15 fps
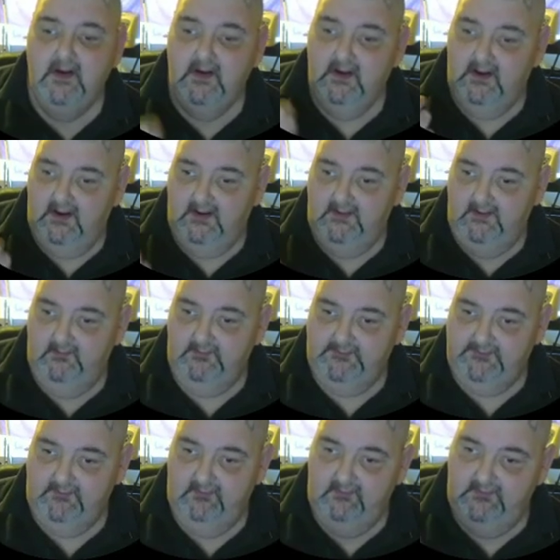And number
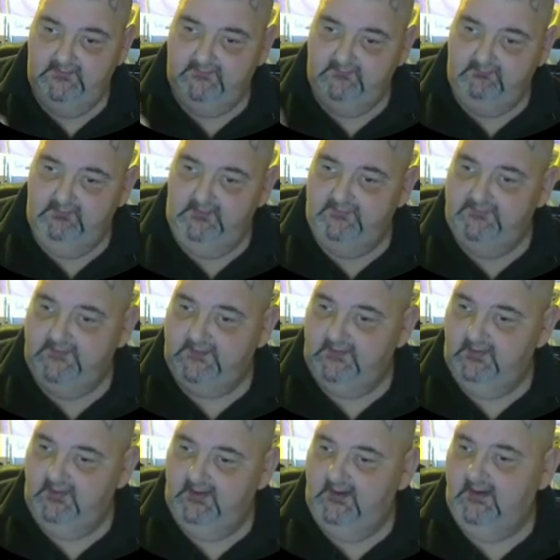2 is a grilled chicken
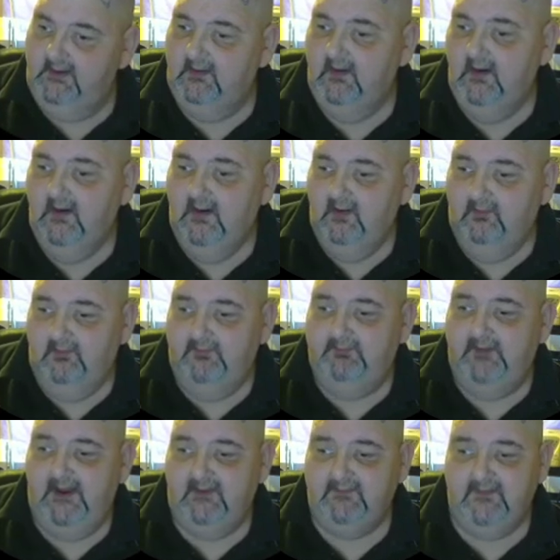leg with
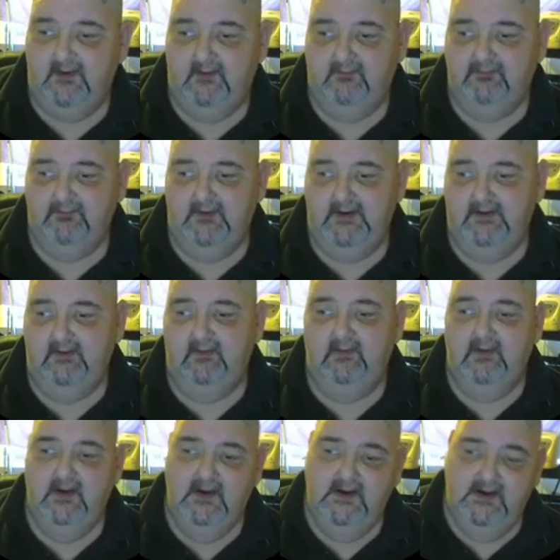pasta Alfredo.
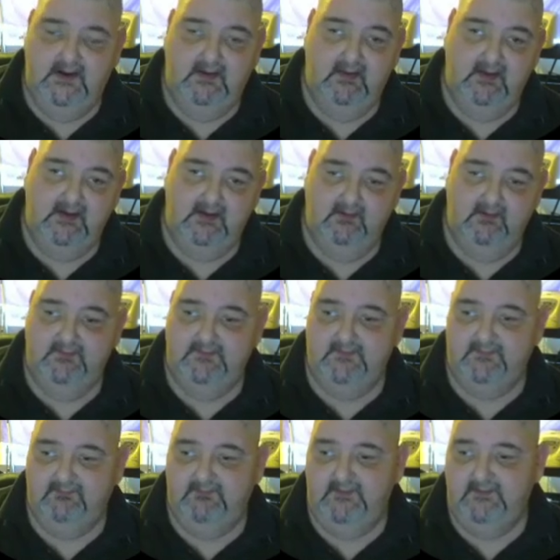And like I just
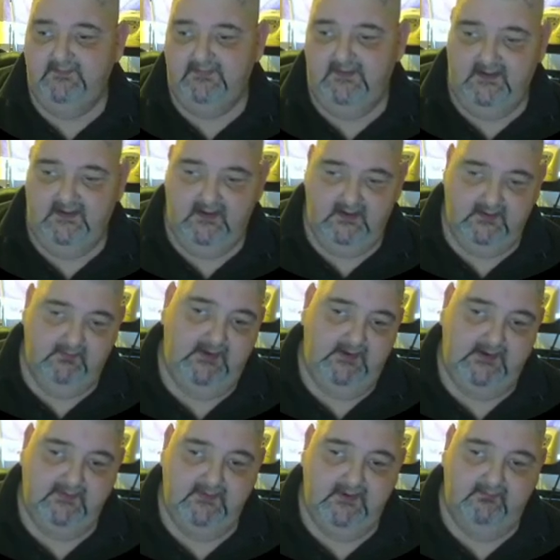finished saying, I can make
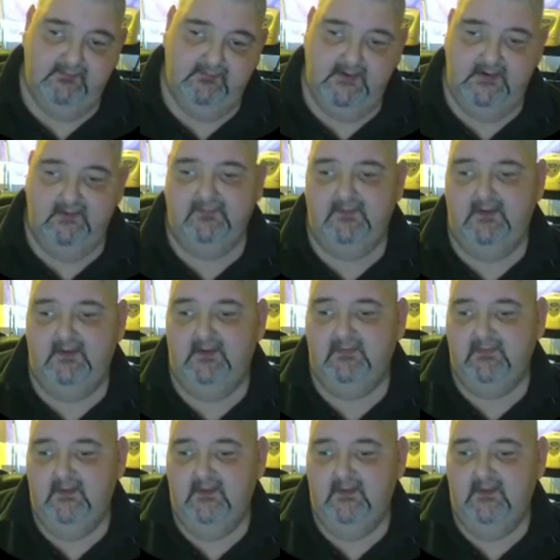the Alfredo sauce.